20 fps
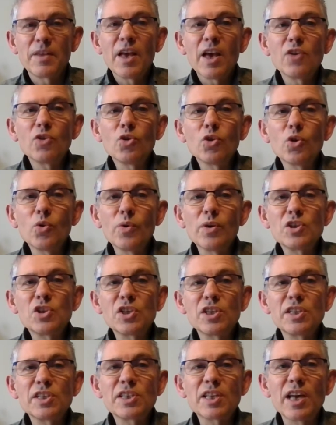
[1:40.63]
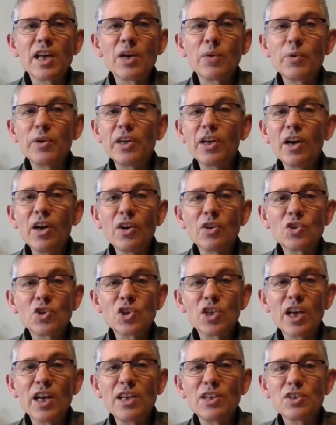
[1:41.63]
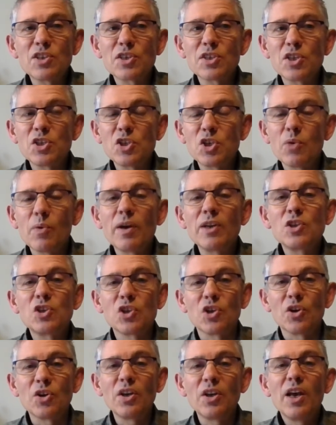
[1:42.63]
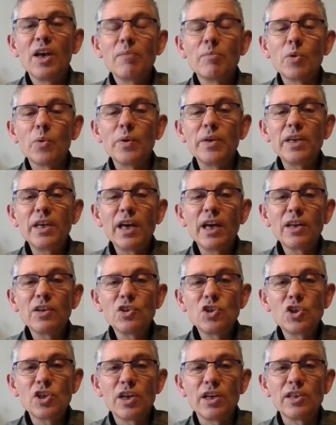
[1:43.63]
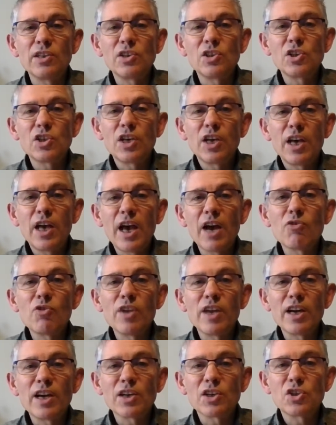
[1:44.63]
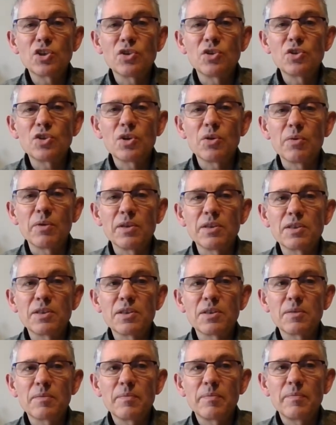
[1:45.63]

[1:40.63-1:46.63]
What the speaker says: In other words, she's saying we can't change the situation, but we can change our reaction to it.